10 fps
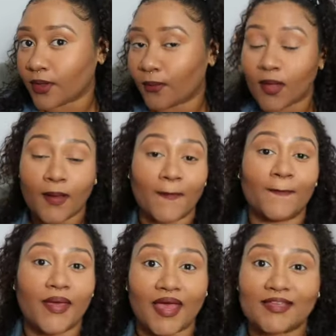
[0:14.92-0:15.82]
y'all welcome
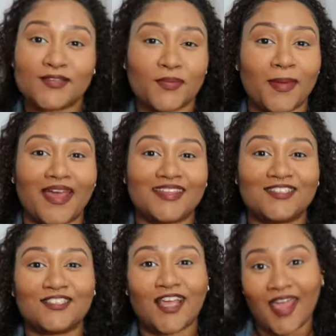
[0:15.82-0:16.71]
back to my
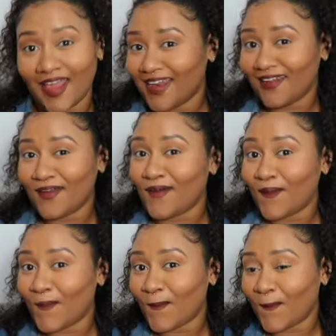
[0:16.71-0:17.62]

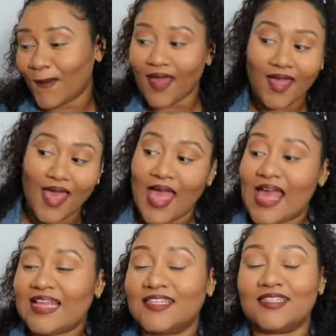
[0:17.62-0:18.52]
channel
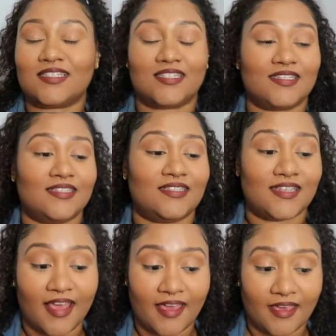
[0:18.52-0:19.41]

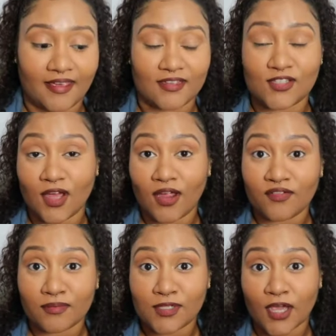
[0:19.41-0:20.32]
today sorry
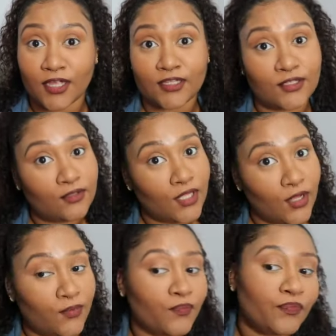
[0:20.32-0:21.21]
if i'm talking a little
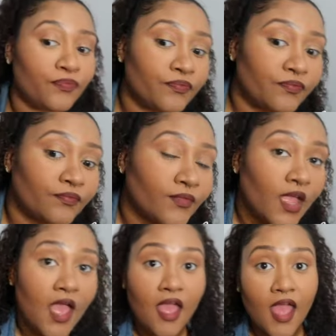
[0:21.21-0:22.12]
low
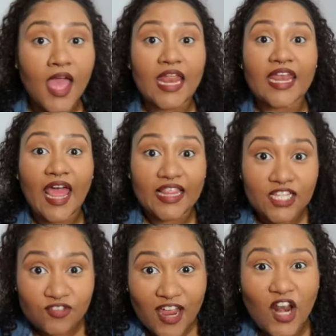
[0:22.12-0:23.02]

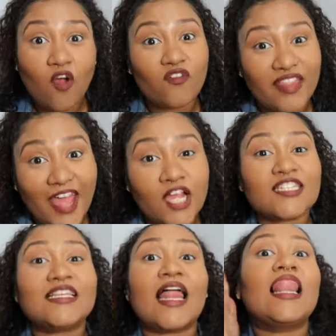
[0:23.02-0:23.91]

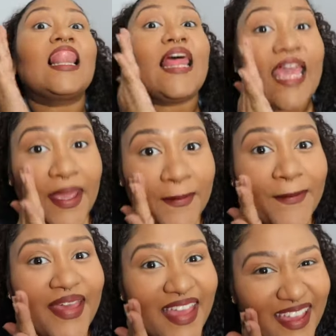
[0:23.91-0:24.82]
right
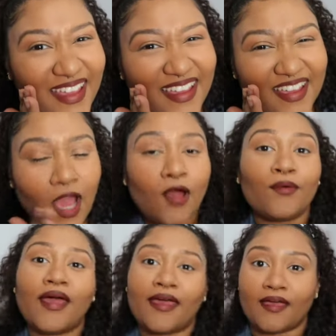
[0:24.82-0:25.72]
there,
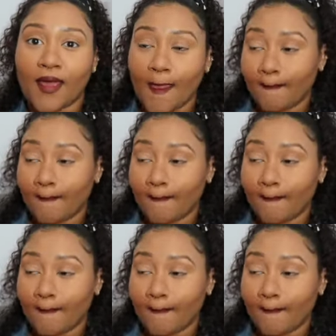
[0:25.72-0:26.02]
okay